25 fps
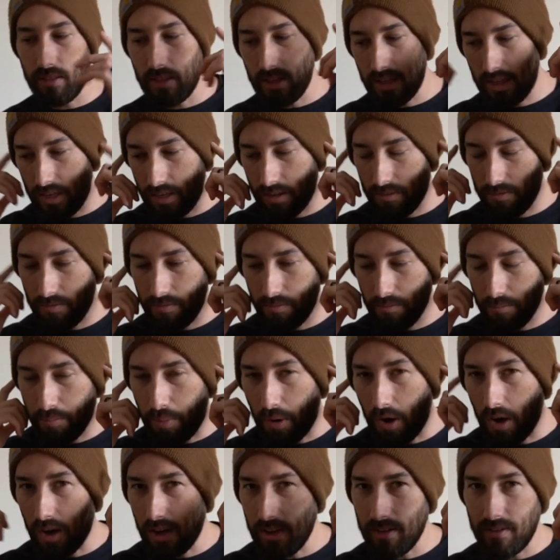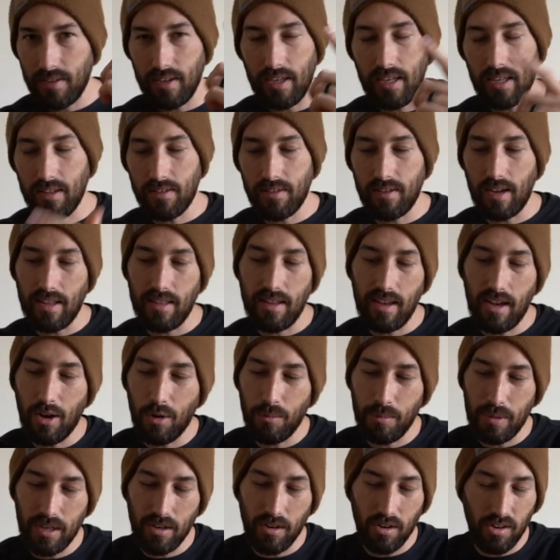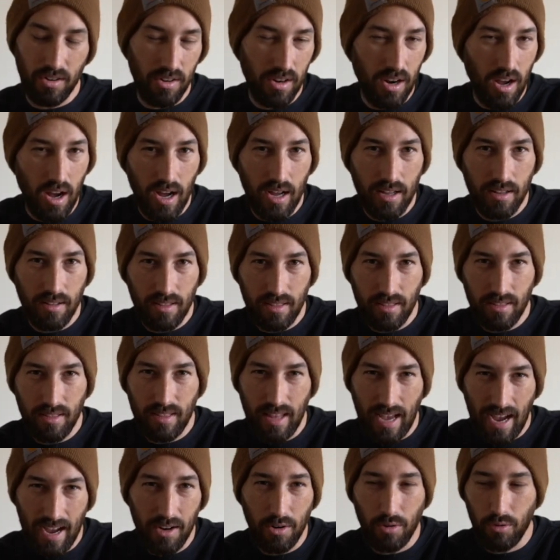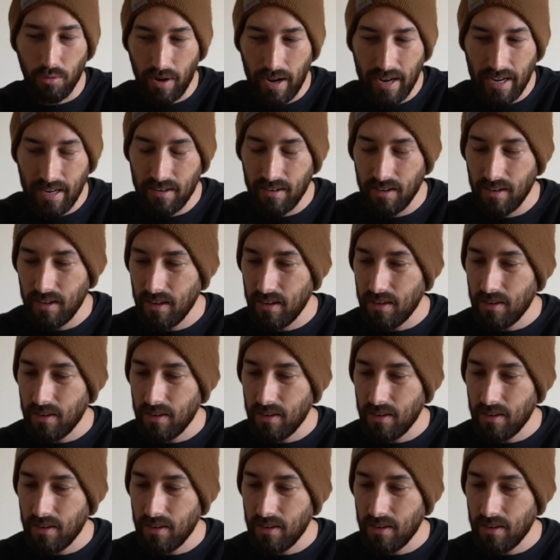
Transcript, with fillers: the pods inside the helmet are not that great.